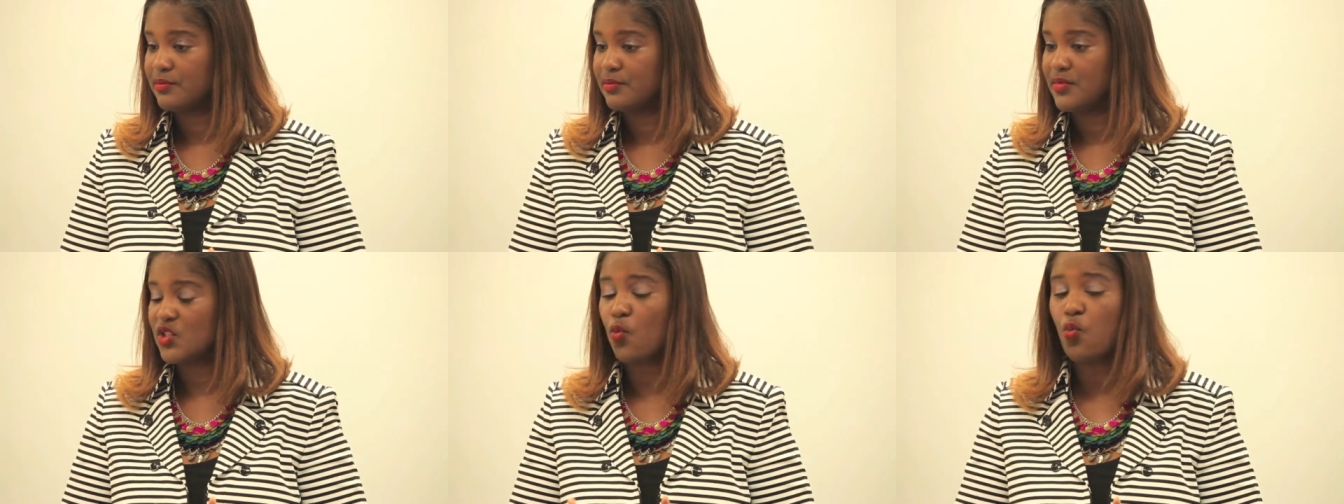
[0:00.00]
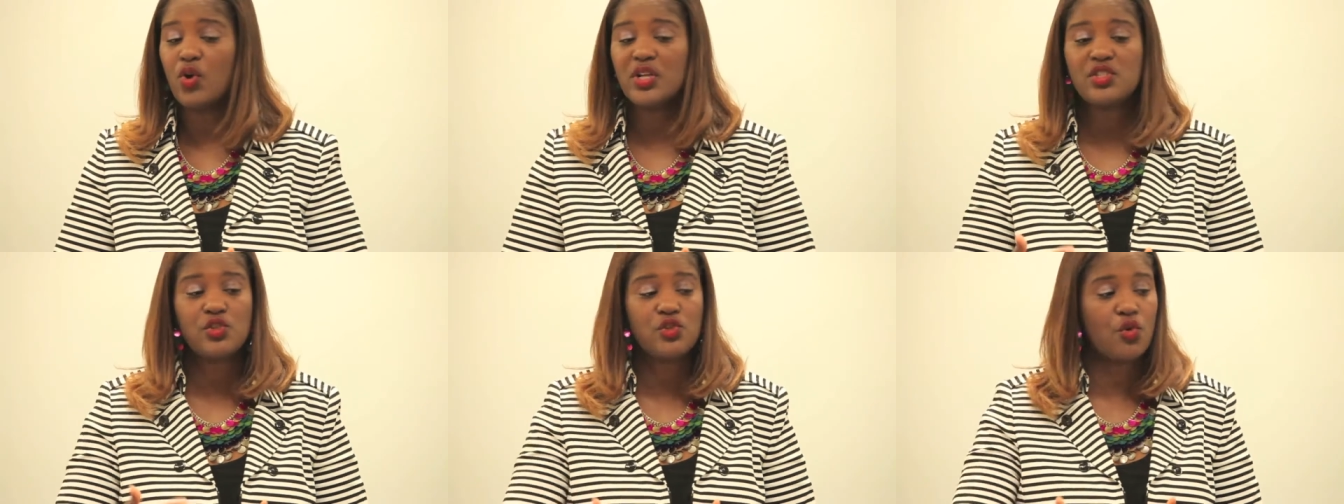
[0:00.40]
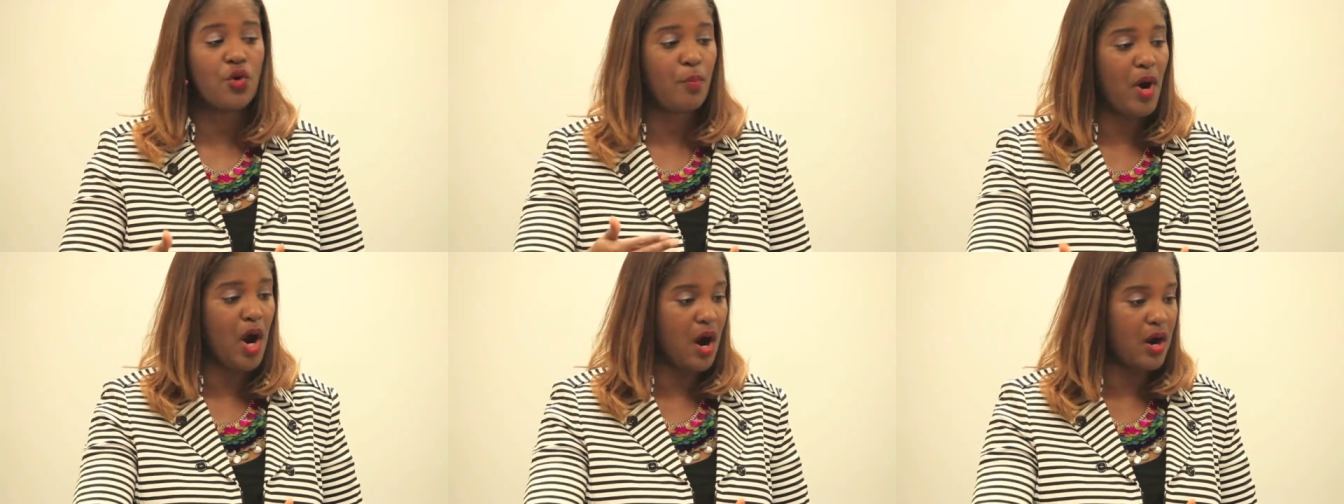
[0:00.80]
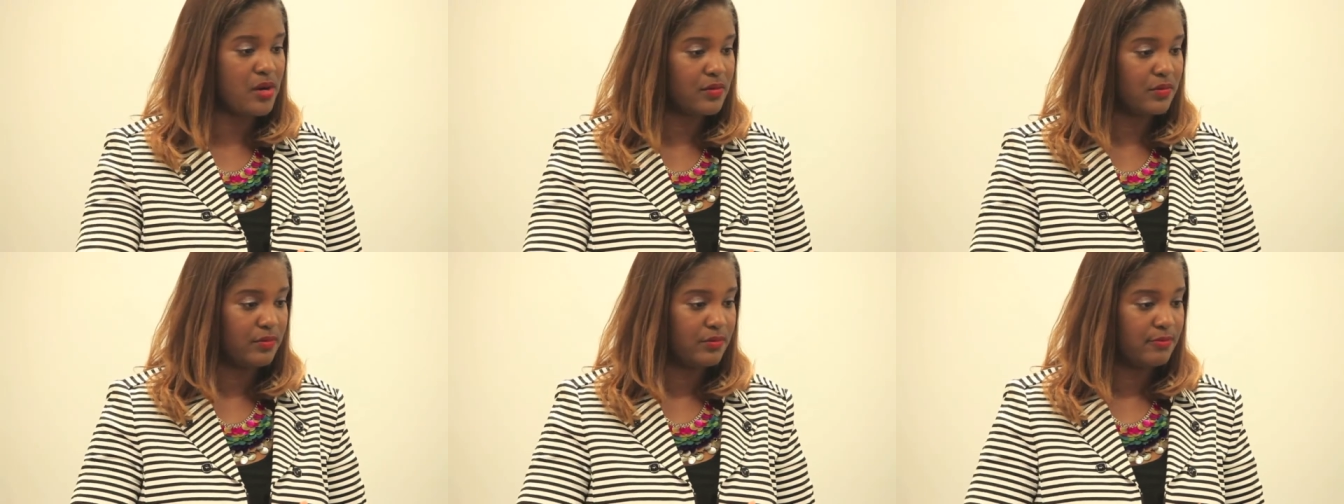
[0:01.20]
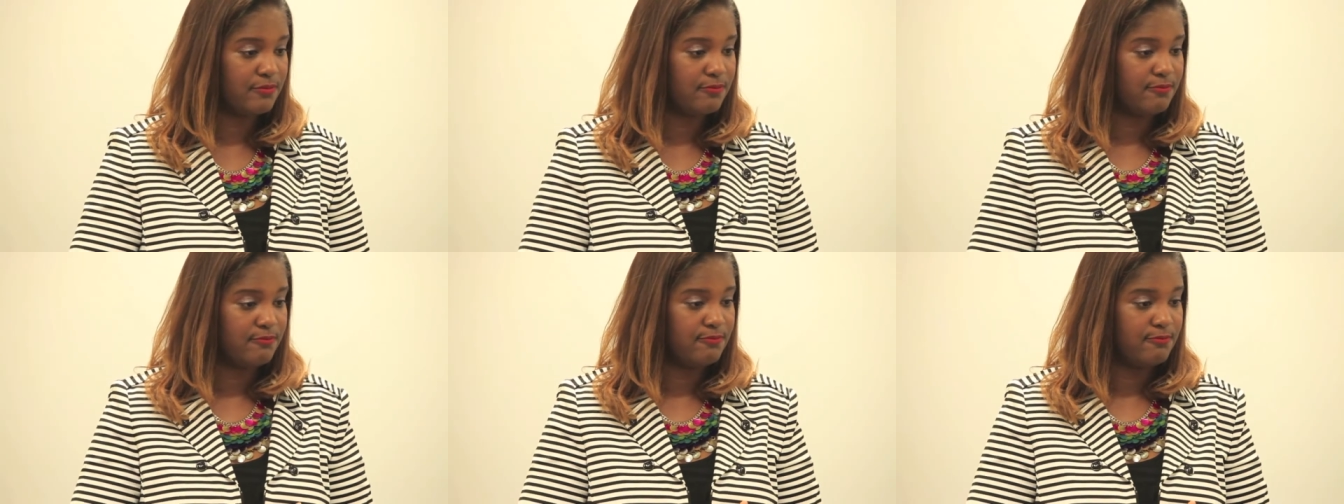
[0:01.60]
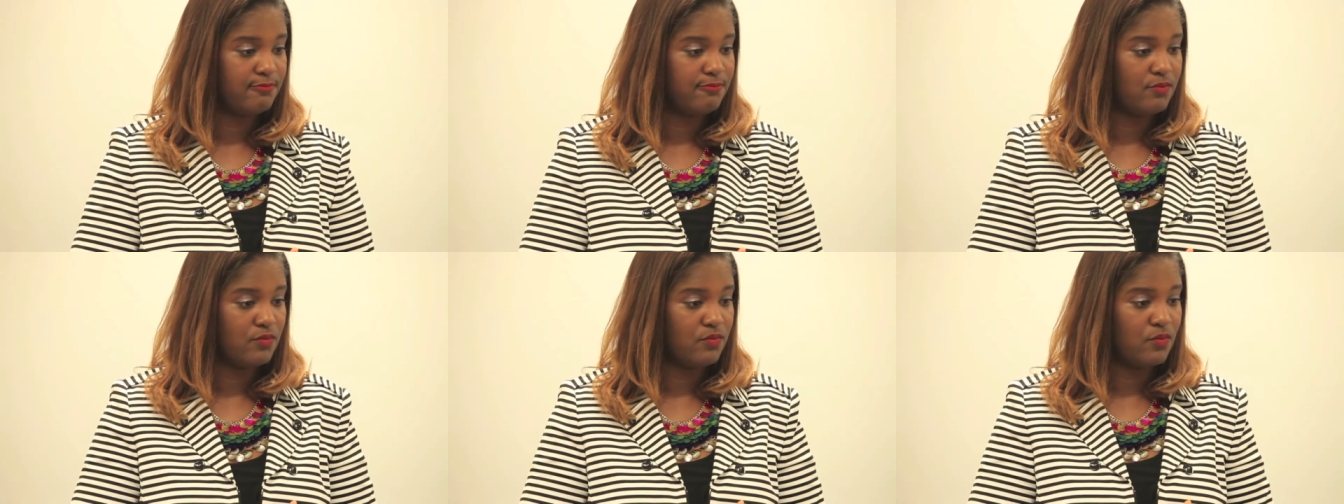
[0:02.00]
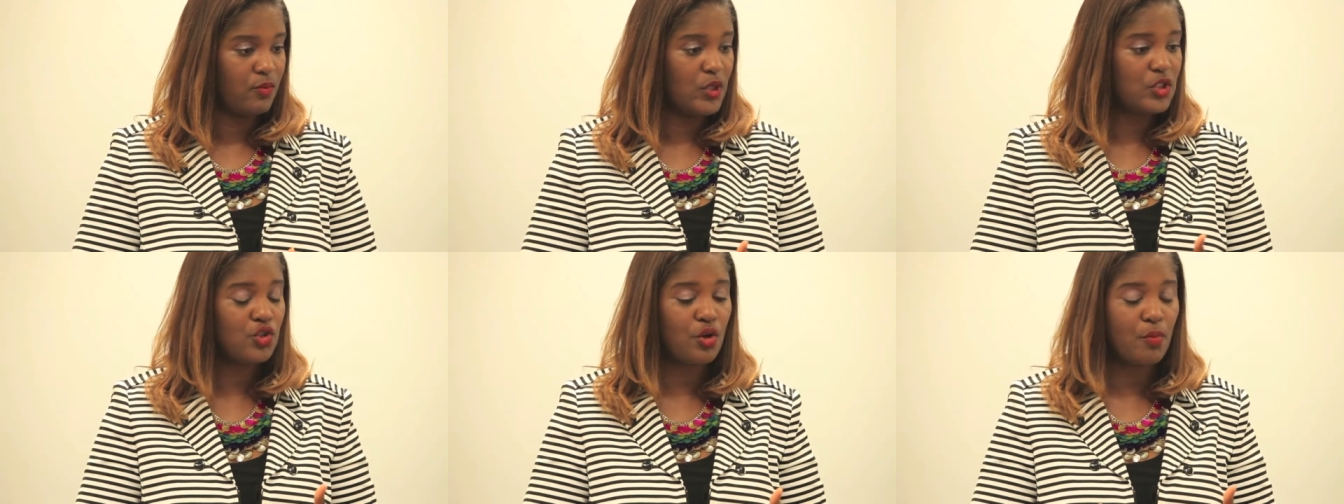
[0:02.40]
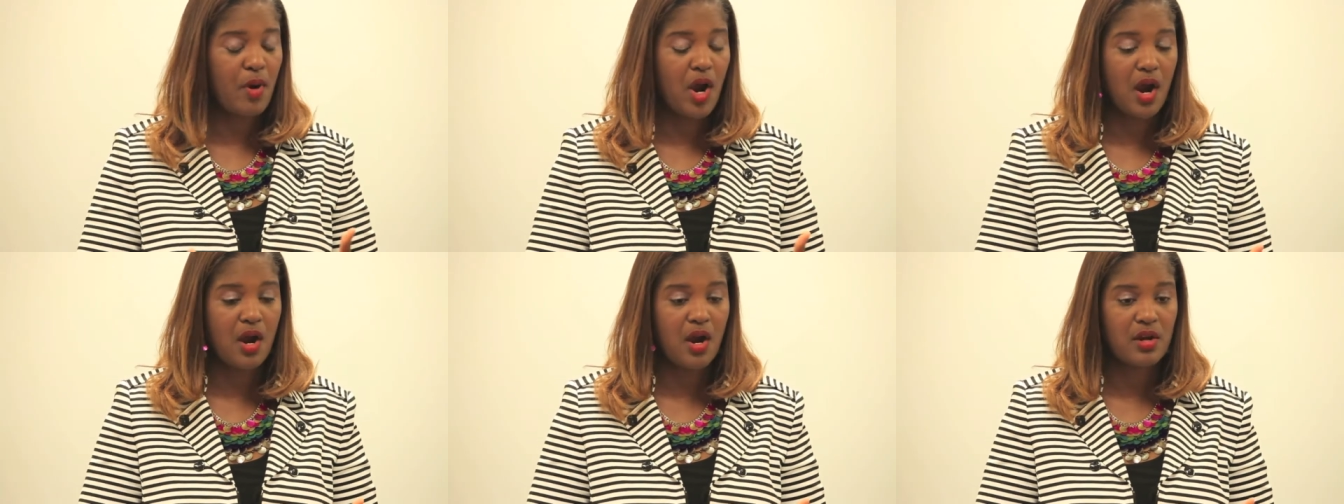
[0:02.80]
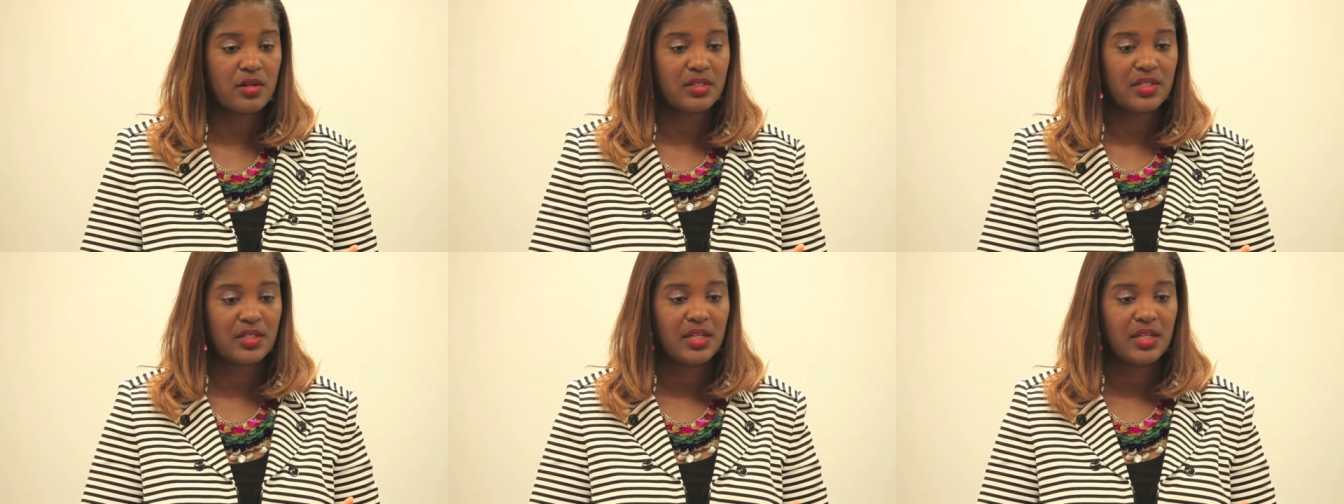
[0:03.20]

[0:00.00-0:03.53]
So what's your part? What's your part?